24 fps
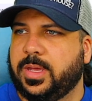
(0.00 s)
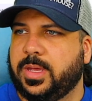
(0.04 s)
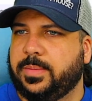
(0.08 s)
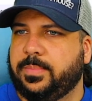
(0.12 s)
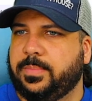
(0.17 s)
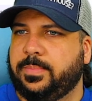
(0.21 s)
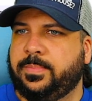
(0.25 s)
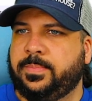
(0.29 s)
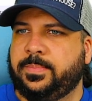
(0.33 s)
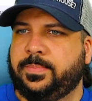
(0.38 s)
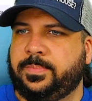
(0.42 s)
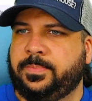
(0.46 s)

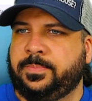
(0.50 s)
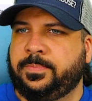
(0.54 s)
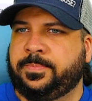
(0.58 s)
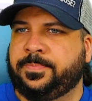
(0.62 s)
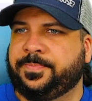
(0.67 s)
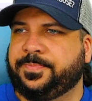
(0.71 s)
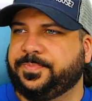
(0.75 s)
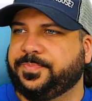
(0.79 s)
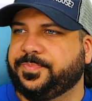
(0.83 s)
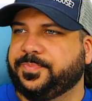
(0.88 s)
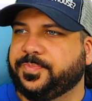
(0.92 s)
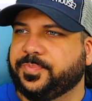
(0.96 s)

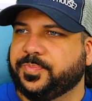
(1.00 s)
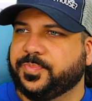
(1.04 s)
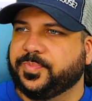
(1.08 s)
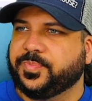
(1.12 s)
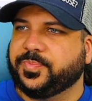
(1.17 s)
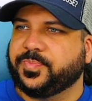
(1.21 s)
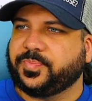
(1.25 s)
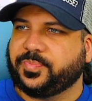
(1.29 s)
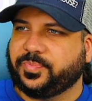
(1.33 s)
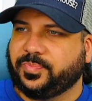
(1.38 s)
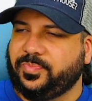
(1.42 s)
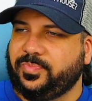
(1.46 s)

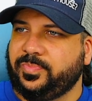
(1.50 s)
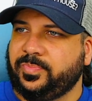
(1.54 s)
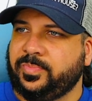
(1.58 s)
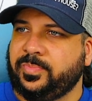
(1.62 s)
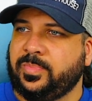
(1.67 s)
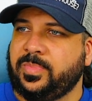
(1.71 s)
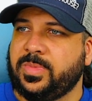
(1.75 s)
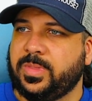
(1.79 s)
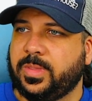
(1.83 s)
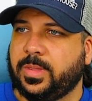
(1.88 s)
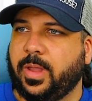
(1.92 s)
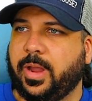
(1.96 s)

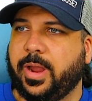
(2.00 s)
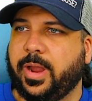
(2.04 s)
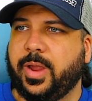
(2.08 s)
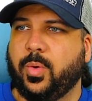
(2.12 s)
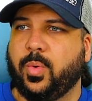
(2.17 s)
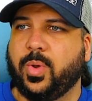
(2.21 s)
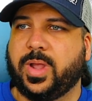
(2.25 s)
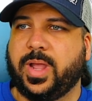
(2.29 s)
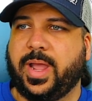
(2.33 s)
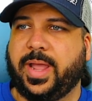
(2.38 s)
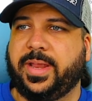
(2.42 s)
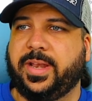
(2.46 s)
All right,
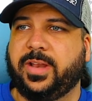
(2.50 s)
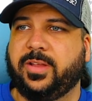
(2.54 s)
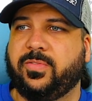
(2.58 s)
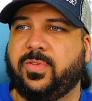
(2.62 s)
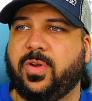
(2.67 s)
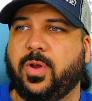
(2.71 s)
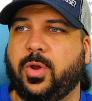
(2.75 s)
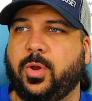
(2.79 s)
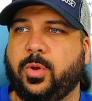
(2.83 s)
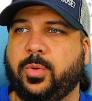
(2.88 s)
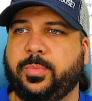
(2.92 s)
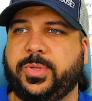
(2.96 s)
what kind of
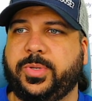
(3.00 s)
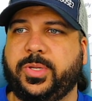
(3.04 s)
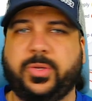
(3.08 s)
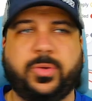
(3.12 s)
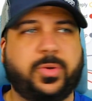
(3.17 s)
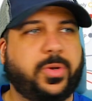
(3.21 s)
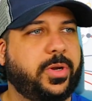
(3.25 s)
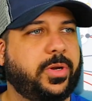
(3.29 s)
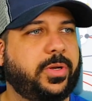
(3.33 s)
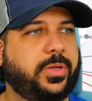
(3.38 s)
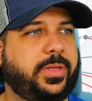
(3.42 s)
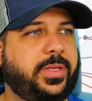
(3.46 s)
home do you
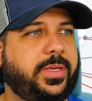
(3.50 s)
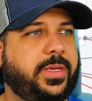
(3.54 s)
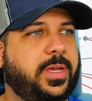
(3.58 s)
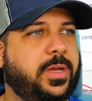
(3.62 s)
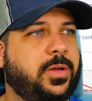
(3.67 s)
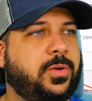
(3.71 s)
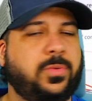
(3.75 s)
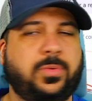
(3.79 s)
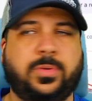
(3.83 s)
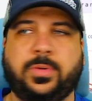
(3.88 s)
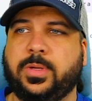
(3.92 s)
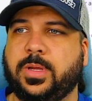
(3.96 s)
currently
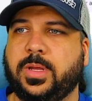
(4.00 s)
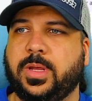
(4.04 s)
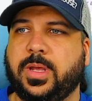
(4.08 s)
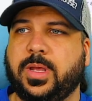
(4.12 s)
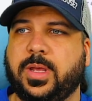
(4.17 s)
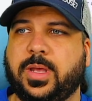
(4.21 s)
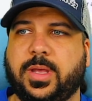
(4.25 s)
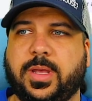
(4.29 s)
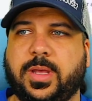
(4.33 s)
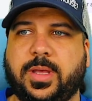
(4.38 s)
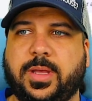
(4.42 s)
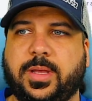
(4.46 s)
own?
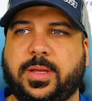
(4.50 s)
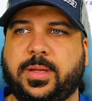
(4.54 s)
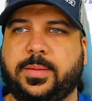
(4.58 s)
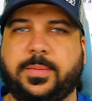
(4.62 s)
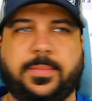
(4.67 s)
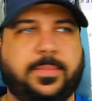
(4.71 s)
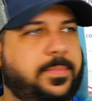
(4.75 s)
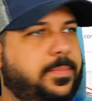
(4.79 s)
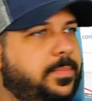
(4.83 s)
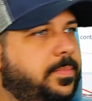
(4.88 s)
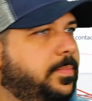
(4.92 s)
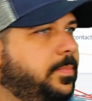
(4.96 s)

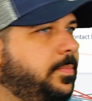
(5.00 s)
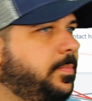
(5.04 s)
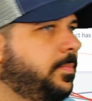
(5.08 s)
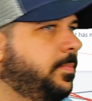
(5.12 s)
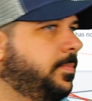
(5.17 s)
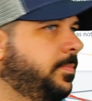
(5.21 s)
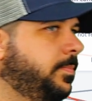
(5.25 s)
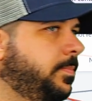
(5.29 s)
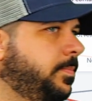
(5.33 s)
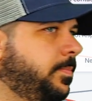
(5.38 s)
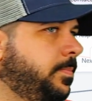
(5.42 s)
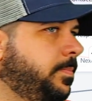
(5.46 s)

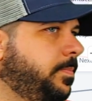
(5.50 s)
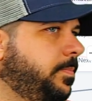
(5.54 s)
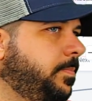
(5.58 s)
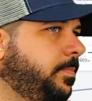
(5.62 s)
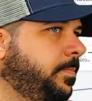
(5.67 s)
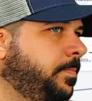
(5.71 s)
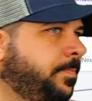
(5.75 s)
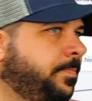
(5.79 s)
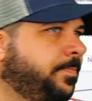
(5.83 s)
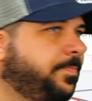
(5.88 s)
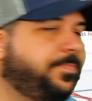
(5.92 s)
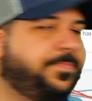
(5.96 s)

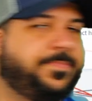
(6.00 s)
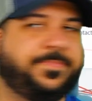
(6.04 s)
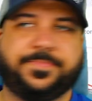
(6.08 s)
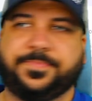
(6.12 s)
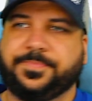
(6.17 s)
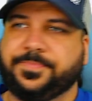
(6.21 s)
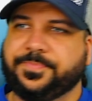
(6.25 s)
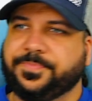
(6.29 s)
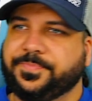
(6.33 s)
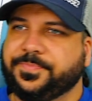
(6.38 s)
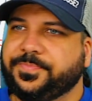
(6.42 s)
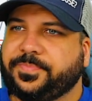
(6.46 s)
It
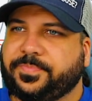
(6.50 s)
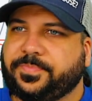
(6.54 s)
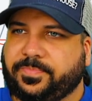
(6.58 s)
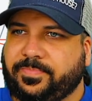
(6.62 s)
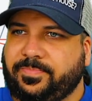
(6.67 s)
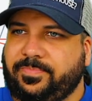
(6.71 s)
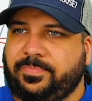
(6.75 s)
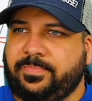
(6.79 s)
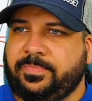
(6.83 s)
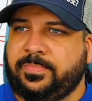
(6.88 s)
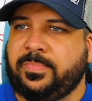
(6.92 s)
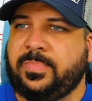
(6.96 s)

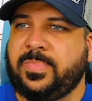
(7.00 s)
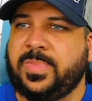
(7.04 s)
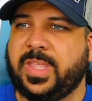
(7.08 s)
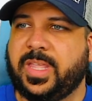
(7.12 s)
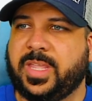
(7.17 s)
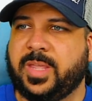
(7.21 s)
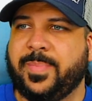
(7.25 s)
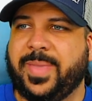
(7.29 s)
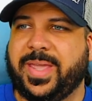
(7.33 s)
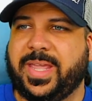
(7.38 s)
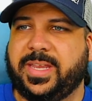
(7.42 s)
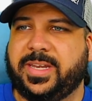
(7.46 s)

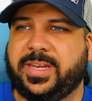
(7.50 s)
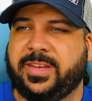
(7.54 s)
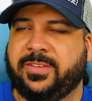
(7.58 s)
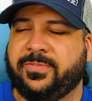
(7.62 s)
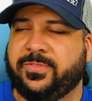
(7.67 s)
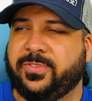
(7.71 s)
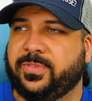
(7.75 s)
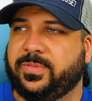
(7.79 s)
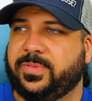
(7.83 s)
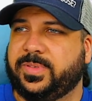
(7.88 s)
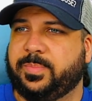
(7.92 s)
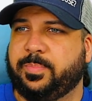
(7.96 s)
can make
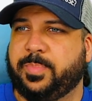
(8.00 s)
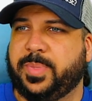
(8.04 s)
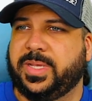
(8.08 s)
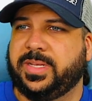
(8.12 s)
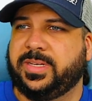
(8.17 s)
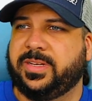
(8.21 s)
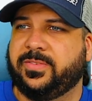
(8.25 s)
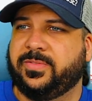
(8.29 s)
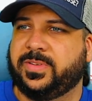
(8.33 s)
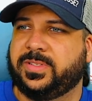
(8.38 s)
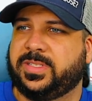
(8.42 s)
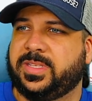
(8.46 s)
a big
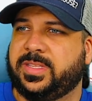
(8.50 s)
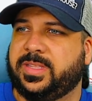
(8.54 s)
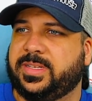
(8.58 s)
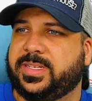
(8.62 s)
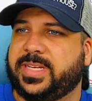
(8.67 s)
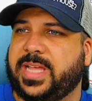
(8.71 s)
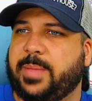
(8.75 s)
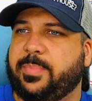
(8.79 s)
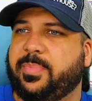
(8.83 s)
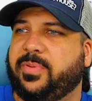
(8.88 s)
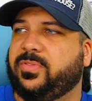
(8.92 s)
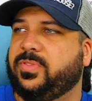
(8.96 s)
difference in the
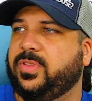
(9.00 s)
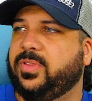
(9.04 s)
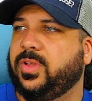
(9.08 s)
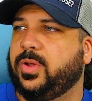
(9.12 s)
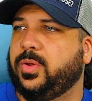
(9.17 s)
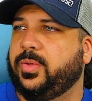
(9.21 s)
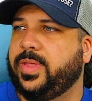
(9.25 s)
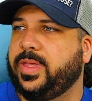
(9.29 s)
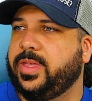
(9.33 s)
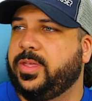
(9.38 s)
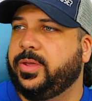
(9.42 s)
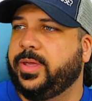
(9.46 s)
type of loan
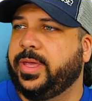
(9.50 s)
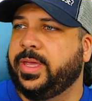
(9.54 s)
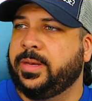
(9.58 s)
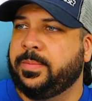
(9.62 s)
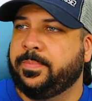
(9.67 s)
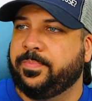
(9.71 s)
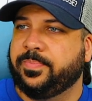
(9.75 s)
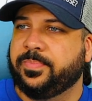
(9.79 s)
that you get.